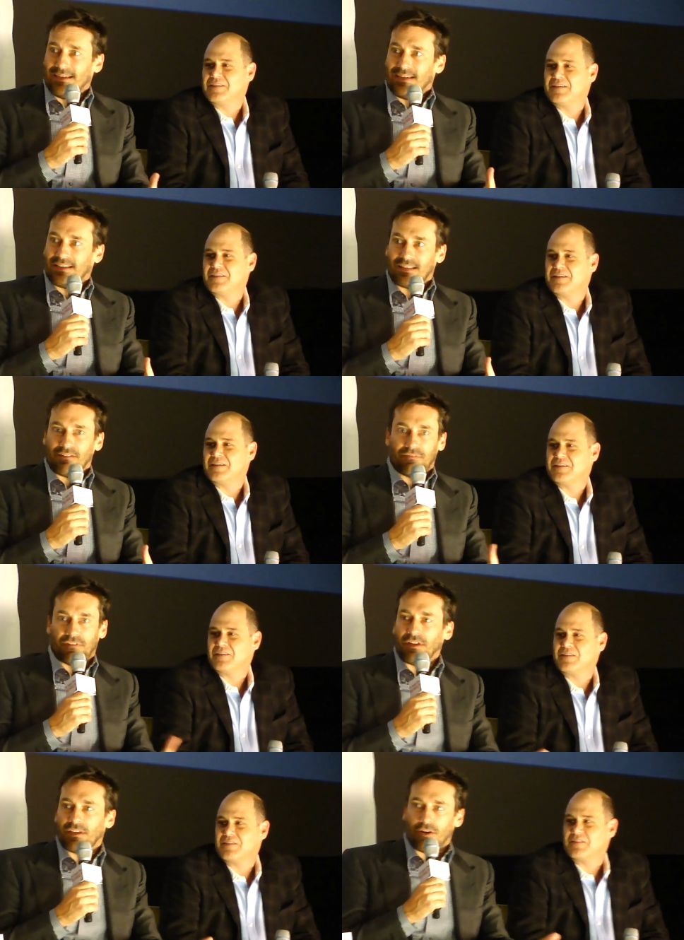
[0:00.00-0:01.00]
Speaker 1: It's not
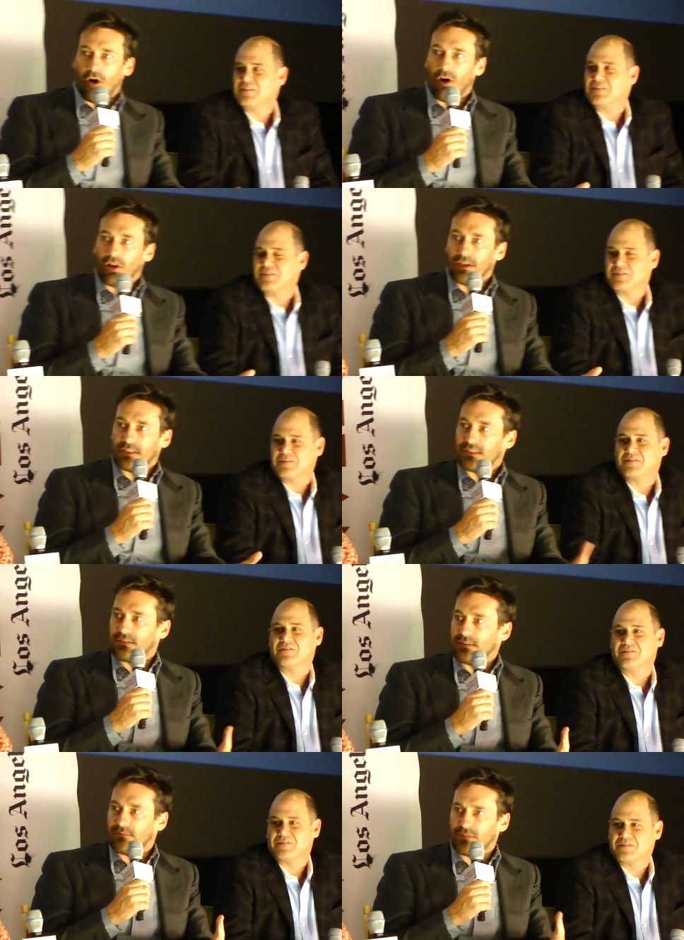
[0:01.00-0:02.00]
funny at all. It's,
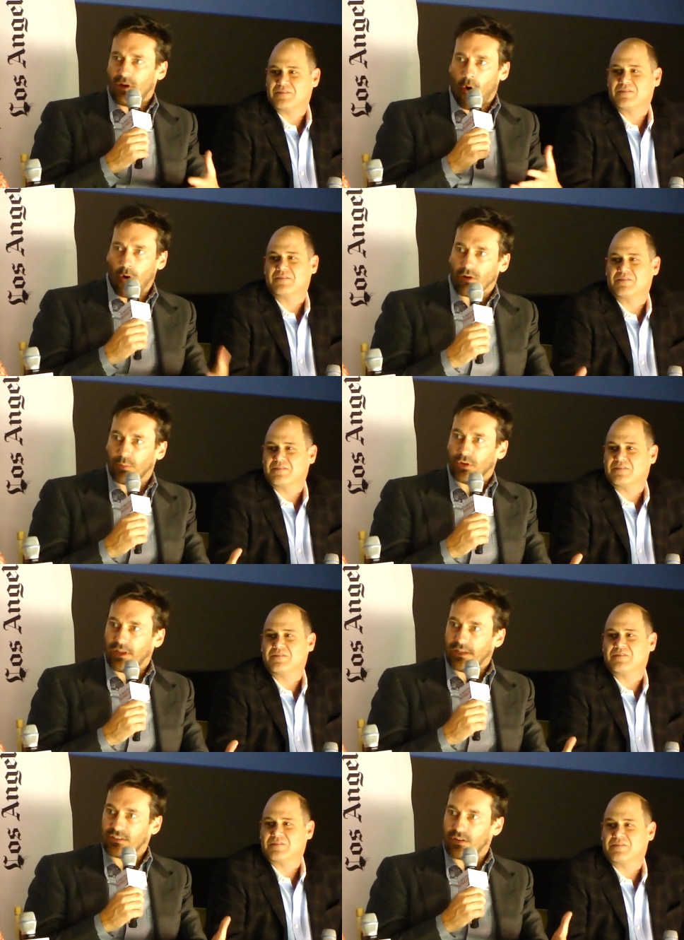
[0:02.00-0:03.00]
it's horrible, and
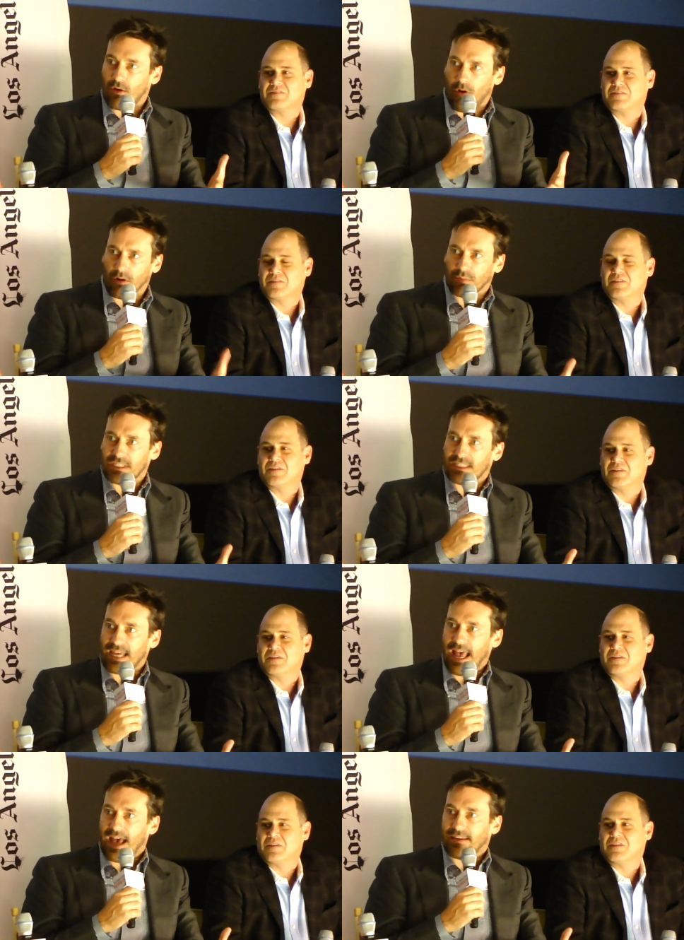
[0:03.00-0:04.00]
it's horribly
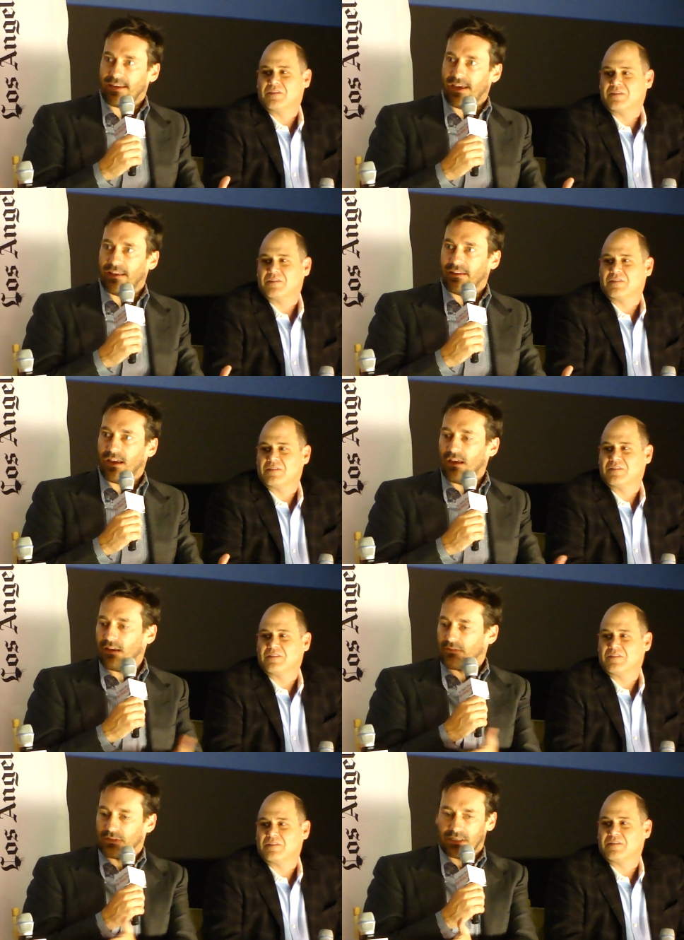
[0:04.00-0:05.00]
sad. And
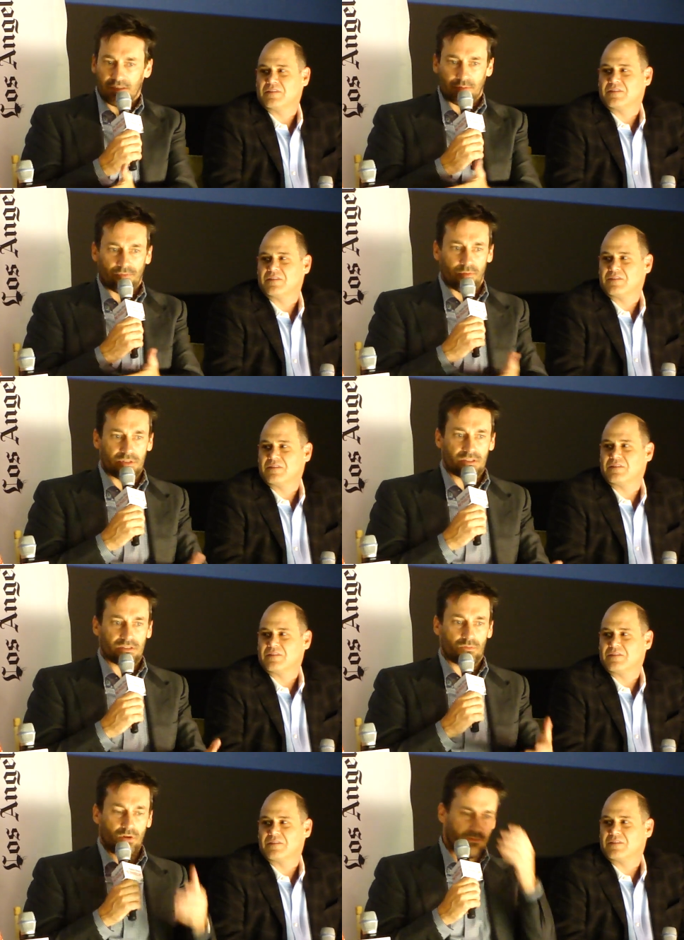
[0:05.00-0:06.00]
Christine's performance is so
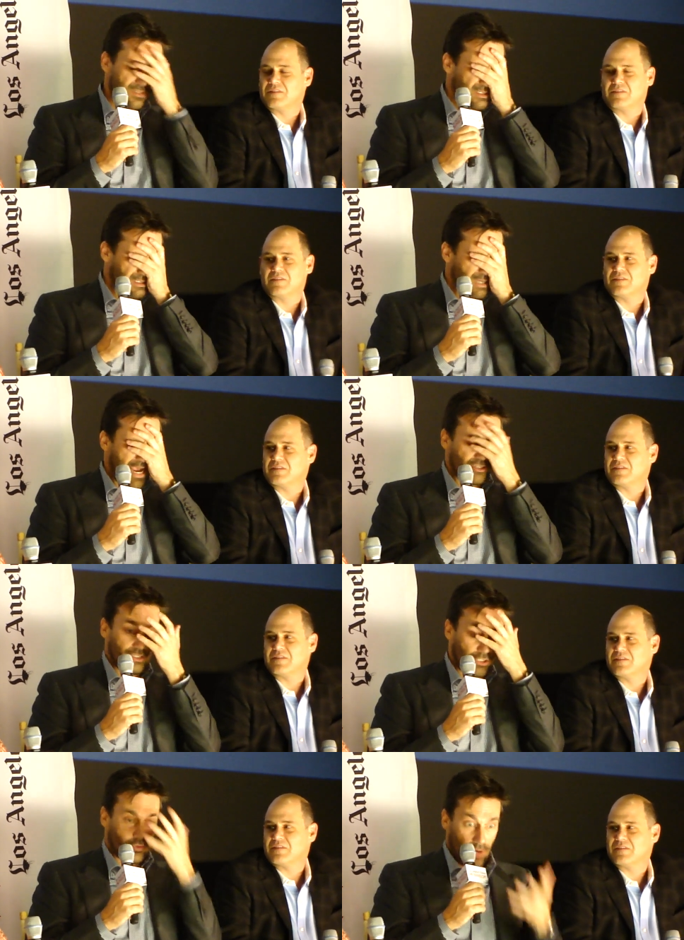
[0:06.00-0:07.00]
wonderful, just actually
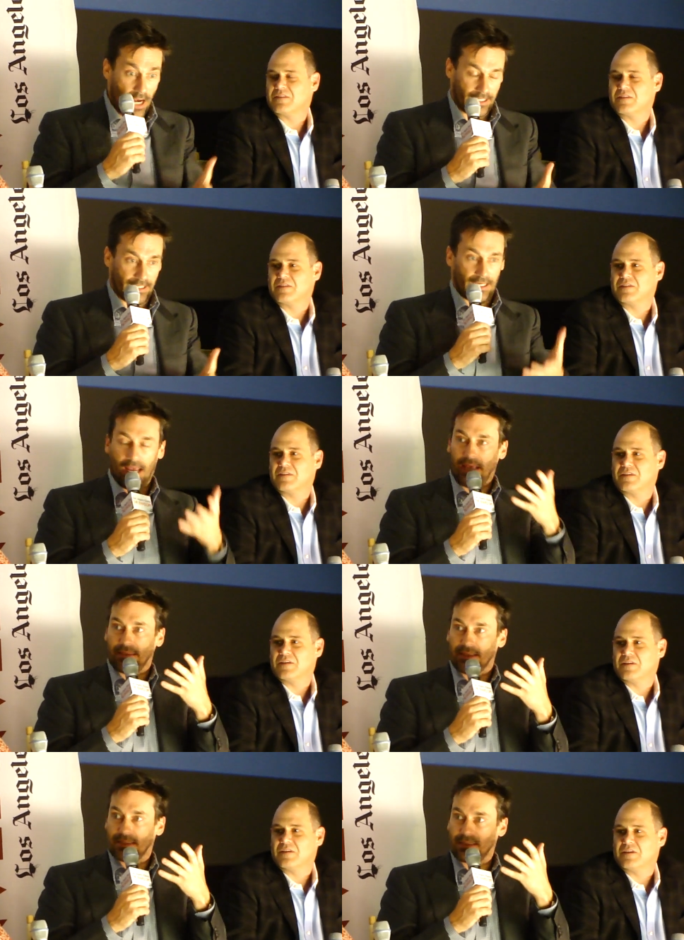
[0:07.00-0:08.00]
crying at
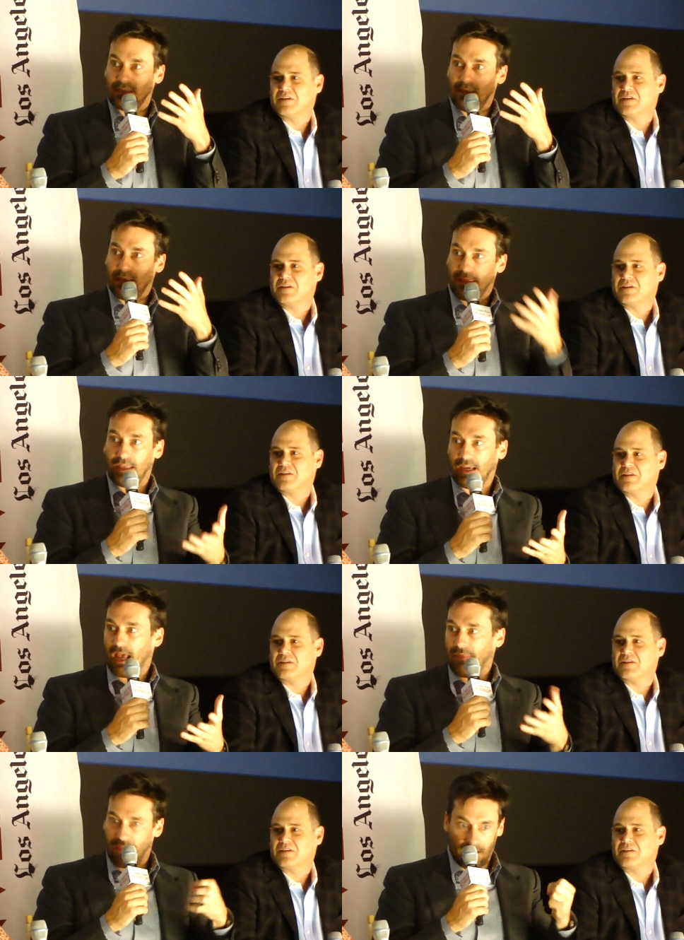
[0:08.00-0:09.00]
this thing,
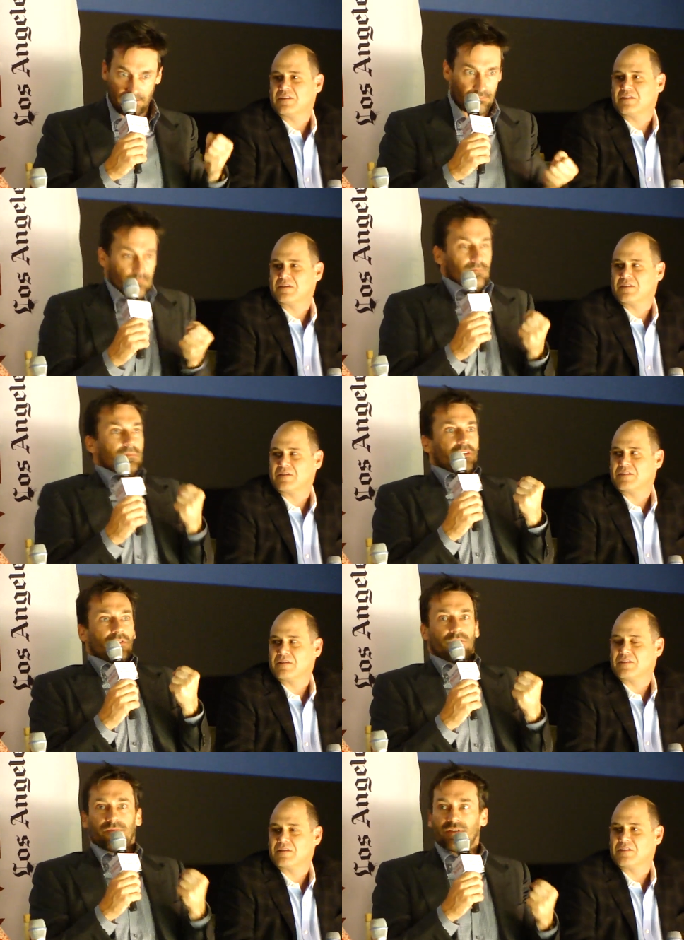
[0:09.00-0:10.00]
and then sort
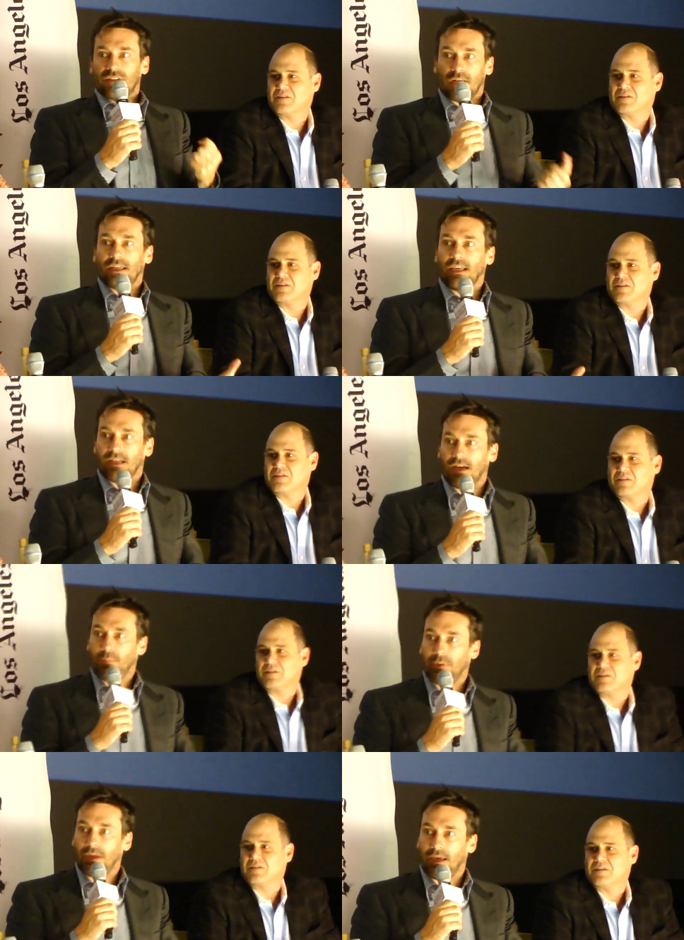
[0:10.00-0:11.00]
of sucking it up
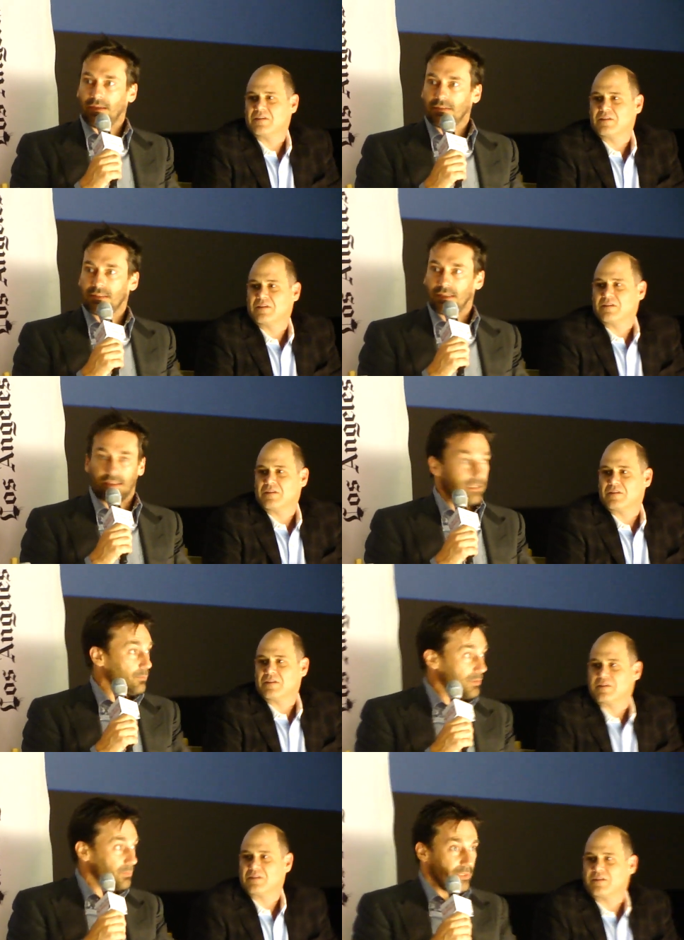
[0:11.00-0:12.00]
and saying, like,
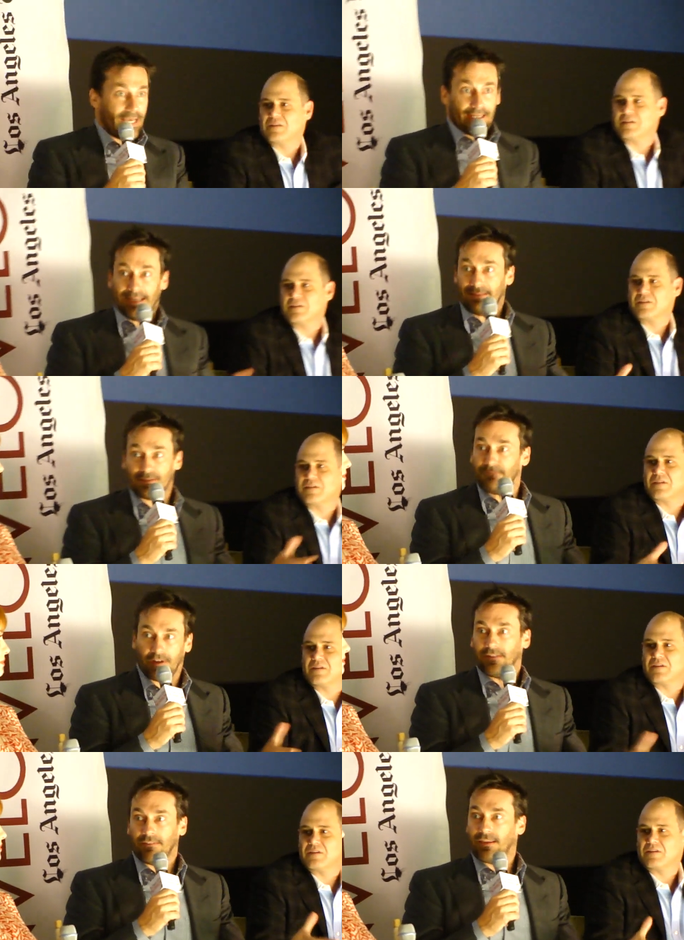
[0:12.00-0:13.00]
well, we gotta get this
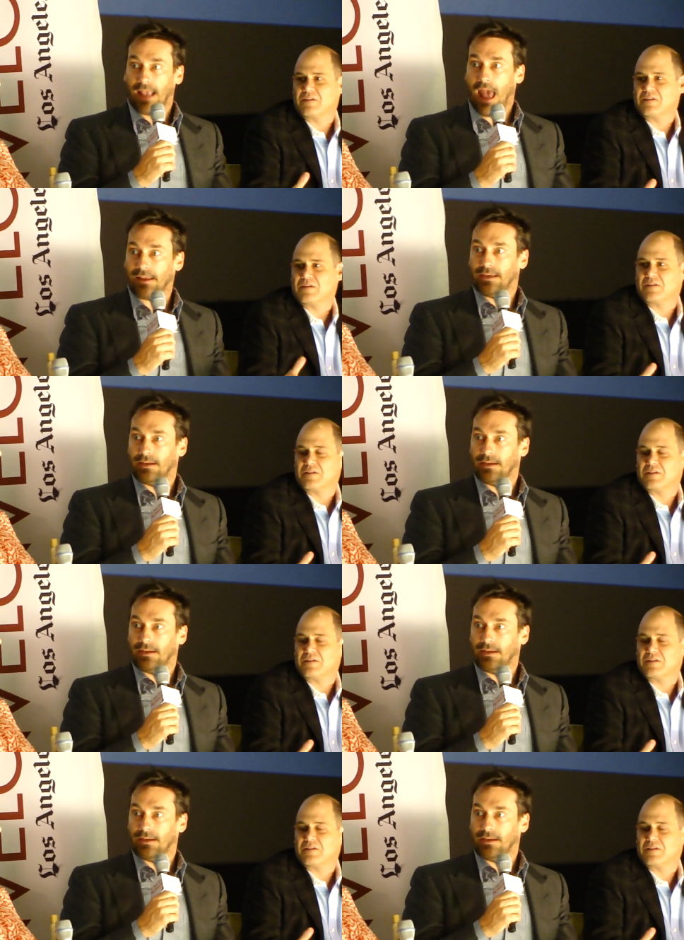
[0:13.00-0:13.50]
fucking thing out of